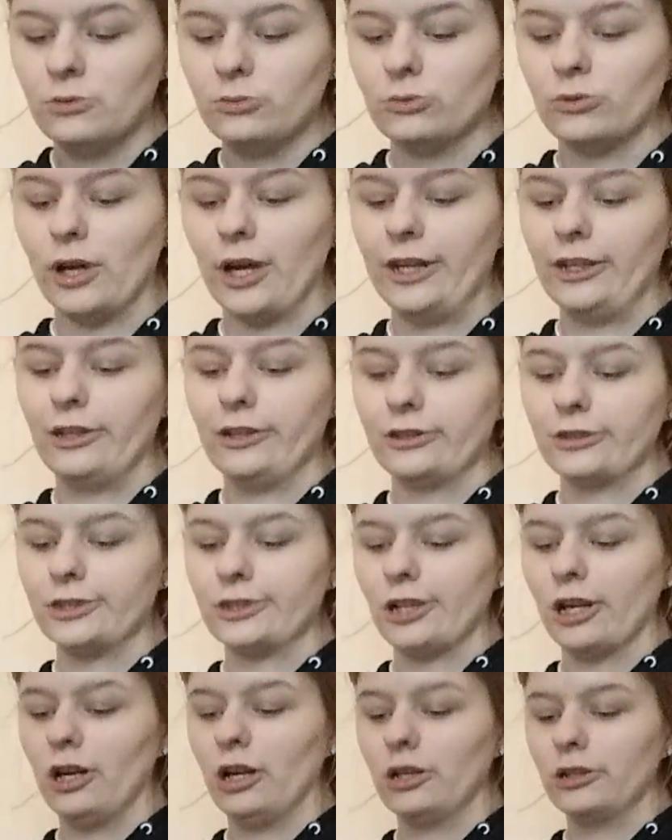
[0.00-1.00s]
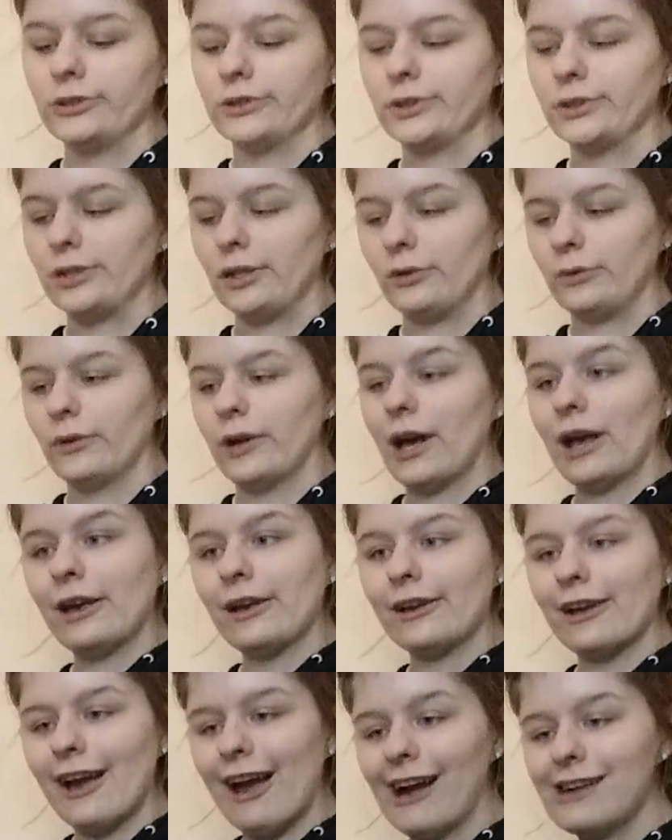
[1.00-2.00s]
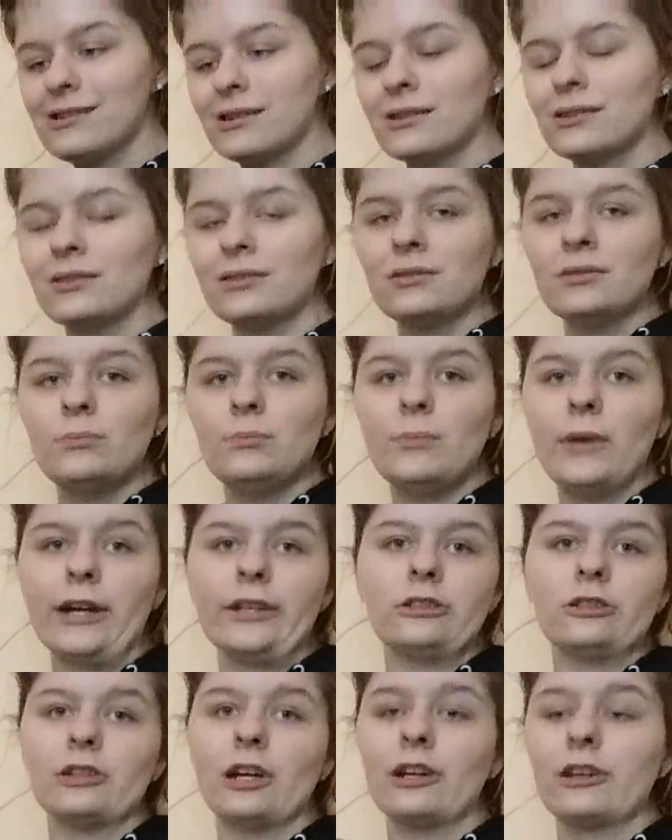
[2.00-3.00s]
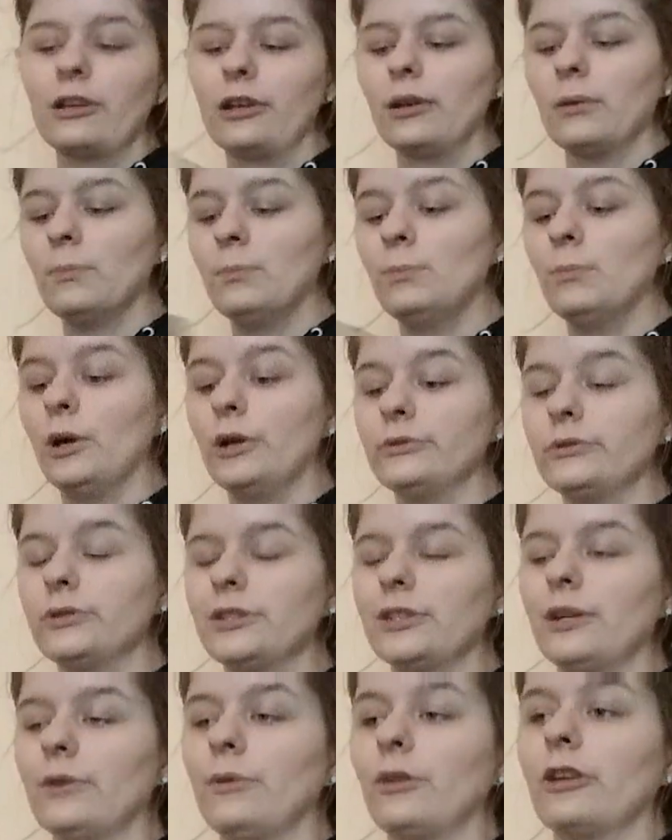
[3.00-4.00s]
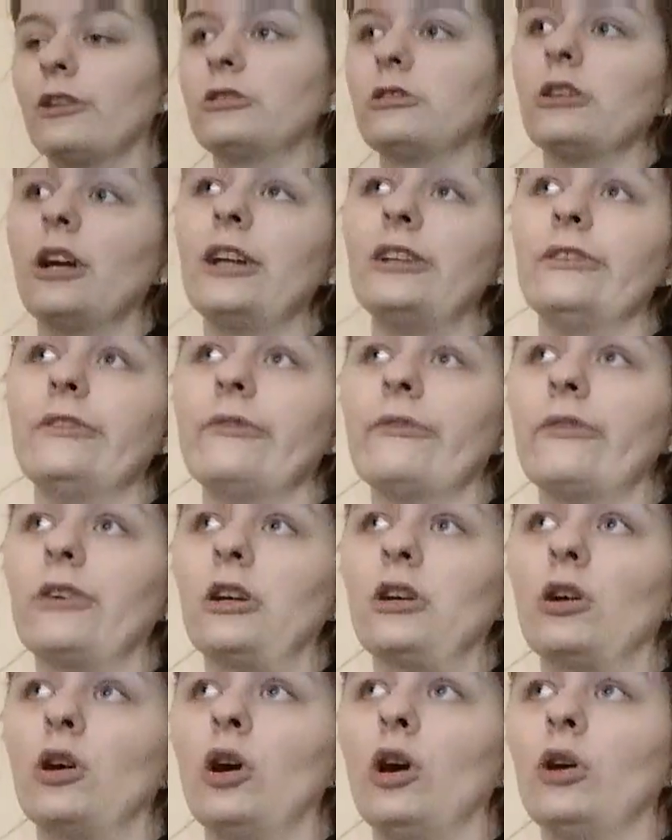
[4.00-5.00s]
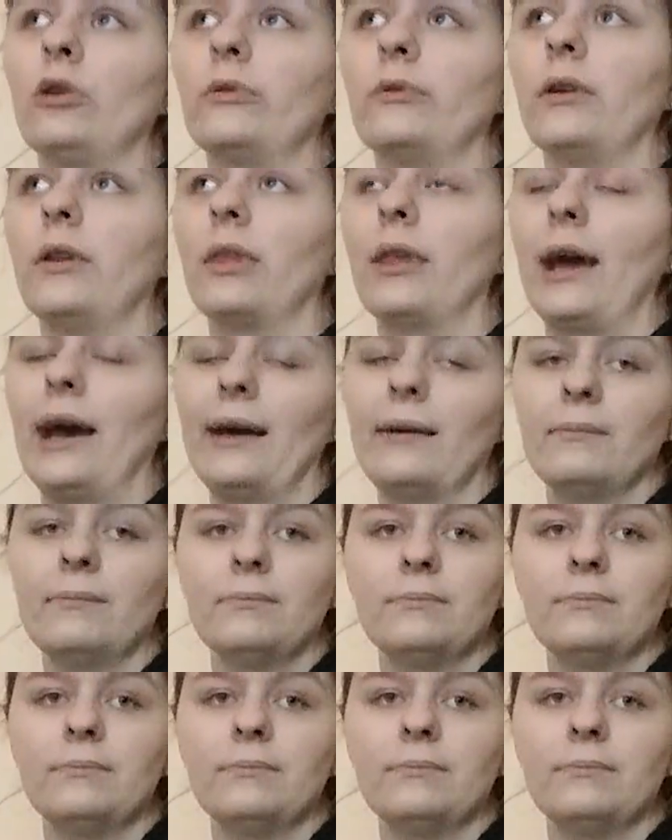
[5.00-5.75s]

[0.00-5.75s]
writing songs. So, like, my crush gets most of the credit for all of that.